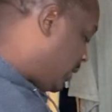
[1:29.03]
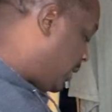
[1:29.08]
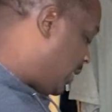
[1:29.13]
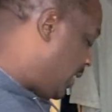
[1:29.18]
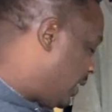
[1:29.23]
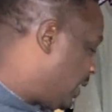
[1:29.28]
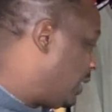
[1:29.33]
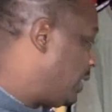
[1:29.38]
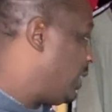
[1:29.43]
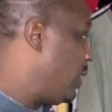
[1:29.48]

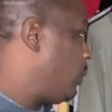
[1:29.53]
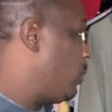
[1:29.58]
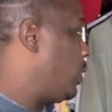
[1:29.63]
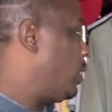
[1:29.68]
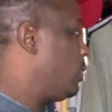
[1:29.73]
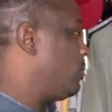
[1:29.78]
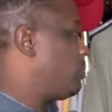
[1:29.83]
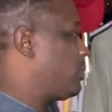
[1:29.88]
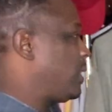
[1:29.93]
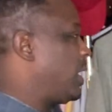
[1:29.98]
see,
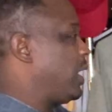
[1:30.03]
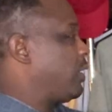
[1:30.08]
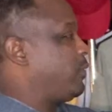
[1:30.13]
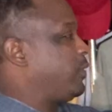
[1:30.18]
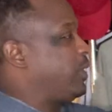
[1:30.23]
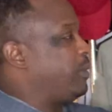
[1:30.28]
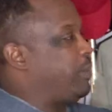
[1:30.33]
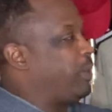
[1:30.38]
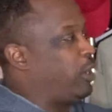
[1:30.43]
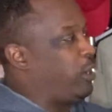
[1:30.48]
well,
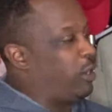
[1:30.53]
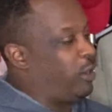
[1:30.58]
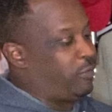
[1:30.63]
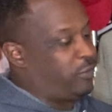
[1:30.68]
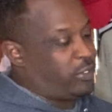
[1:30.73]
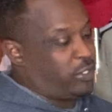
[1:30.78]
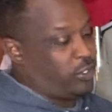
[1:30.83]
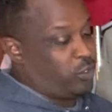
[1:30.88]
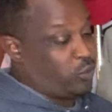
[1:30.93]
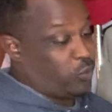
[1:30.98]
thankfully my
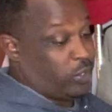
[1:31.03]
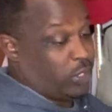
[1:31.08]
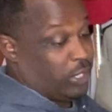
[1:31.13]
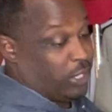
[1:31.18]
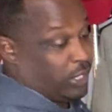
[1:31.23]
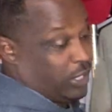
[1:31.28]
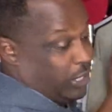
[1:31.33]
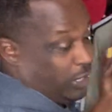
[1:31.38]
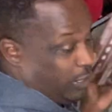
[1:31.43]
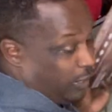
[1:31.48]
office is
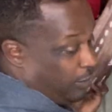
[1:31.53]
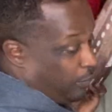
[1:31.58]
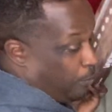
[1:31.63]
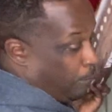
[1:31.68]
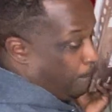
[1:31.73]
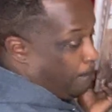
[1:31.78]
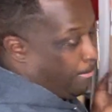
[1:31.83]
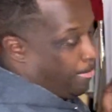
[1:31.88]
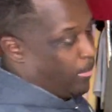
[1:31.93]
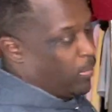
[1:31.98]
really clean
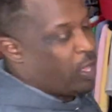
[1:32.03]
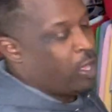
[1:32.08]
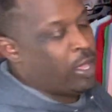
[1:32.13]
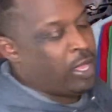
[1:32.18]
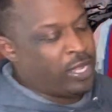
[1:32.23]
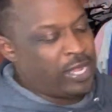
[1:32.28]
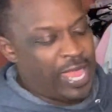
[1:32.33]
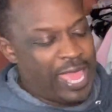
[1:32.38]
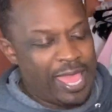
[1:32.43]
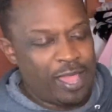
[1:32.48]

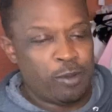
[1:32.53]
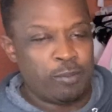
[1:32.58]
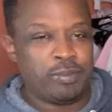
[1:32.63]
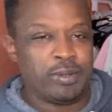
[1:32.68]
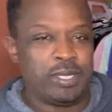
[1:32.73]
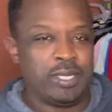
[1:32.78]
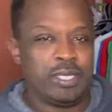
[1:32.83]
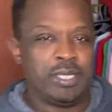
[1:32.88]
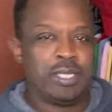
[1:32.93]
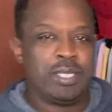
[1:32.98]
now,
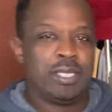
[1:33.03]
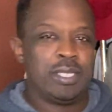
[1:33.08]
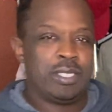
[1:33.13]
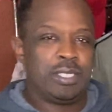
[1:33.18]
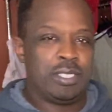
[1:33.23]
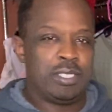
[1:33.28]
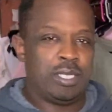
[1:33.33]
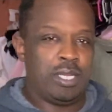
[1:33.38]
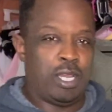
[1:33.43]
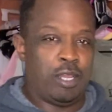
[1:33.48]
but
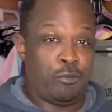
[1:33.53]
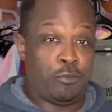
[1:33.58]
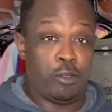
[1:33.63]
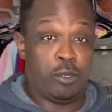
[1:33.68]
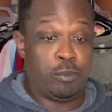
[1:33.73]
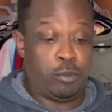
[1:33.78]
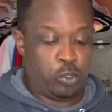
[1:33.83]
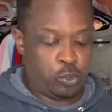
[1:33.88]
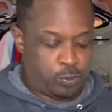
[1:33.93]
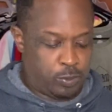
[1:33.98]
for
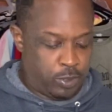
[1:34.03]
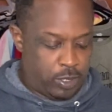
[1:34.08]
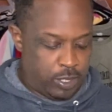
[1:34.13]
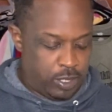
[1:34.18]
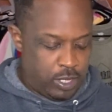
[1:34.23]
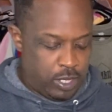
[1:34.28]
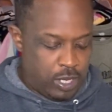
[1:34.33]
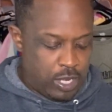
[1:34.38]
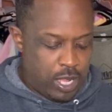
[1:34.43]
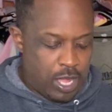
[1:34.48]
the most part.
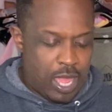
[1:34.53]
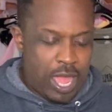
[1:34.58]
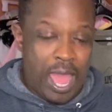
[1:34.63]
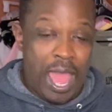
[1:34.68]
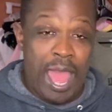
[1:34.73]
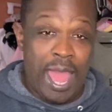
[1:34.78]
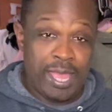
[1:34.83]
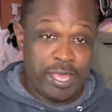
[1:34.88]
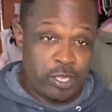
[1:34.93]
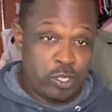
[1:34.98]

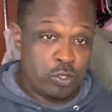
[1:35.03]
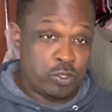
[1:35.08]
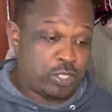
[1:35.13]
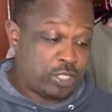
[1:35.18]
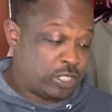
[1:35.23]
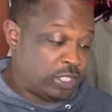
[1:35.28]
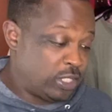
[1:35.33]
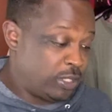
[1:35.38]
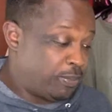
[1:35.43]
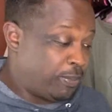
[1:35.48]
I
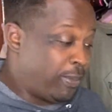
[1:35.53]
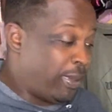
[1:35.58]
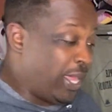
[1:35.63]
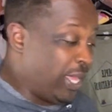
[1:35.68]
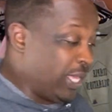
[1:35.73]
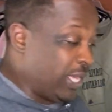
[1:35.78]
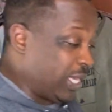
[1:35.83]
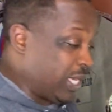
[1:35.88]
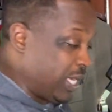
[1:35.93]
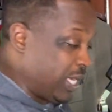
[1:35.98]
used to make